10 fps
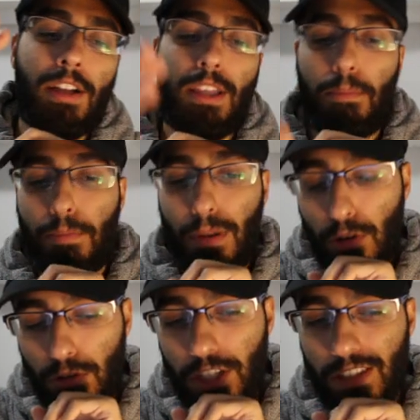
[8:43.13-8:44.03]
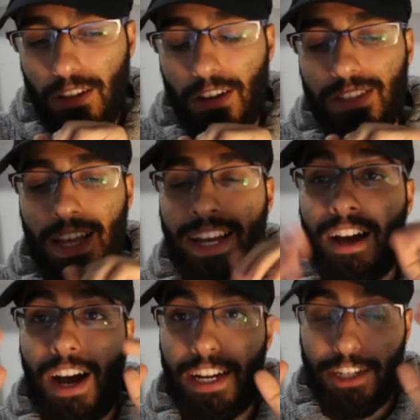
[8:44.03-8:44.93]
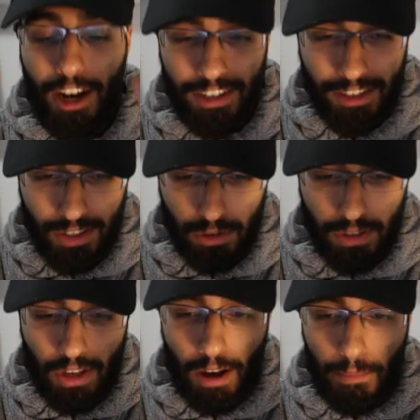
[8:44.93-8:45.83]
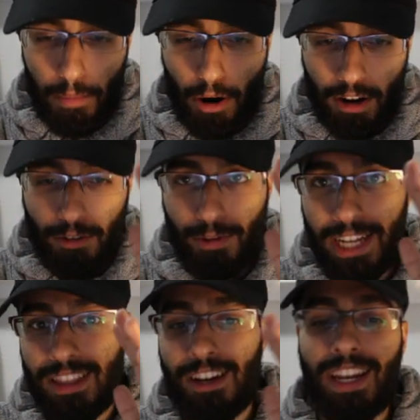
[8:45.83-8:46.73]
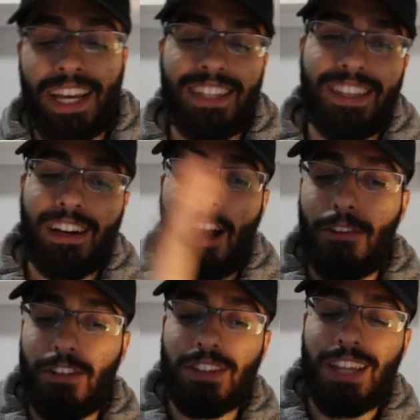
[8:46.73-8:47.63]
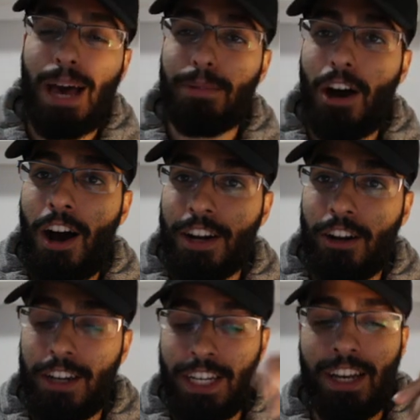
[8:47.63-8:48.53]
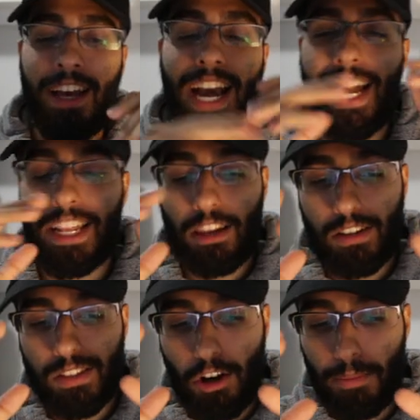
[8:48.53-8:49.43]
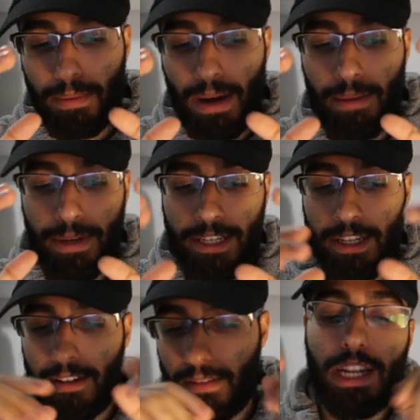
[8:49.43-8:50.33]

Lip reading: The blue just looks like a Dr. Seuss book right there, like it's the cover slapped on a hoodie, and it looks dope in my opinion.